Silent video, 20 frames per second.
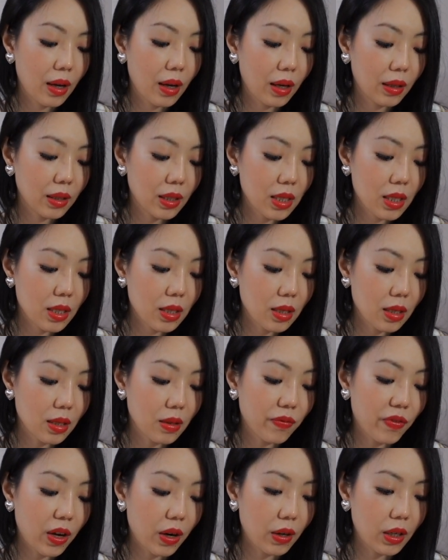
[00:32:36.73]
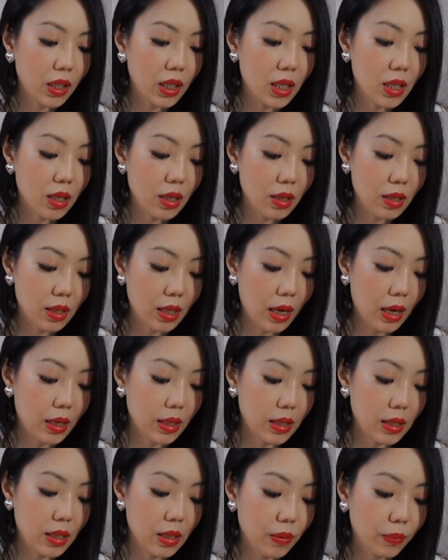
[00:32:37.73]
And this is a very decent
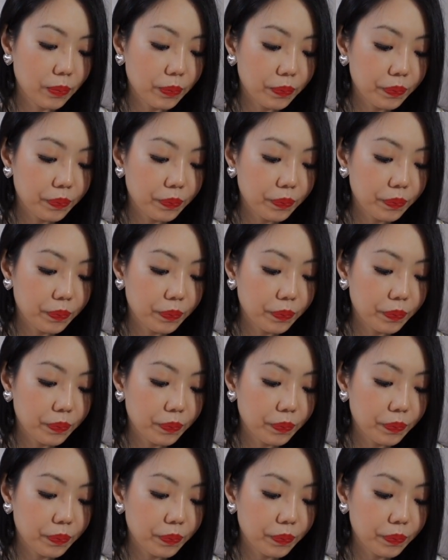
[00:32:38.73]
size.